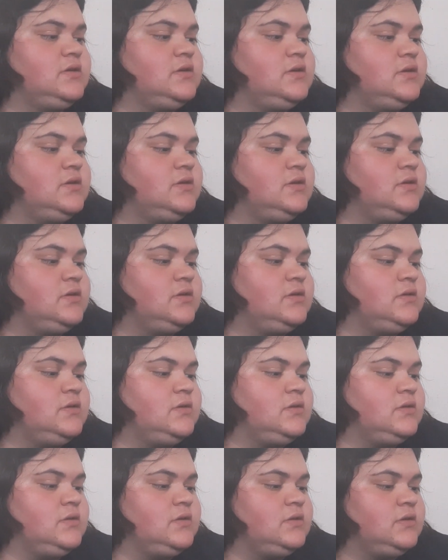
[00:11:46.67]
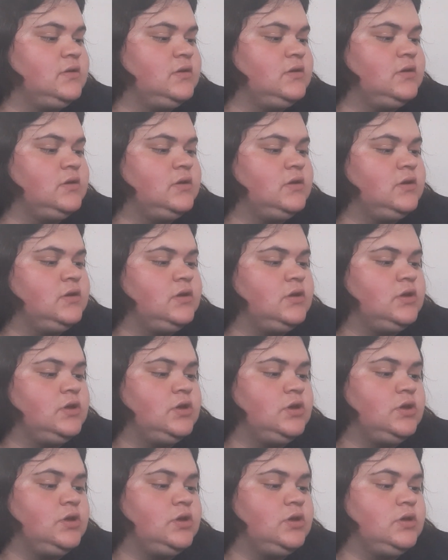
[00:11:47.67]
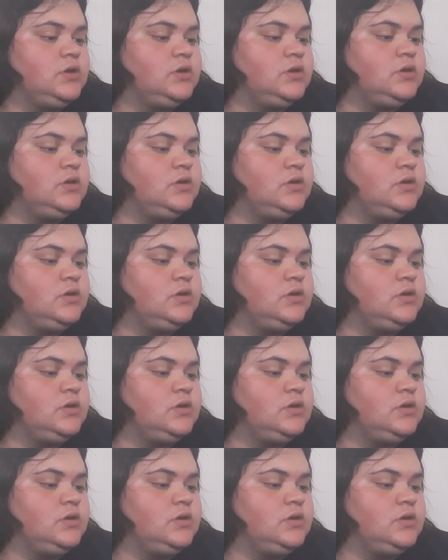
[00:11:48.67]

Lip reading: (silence)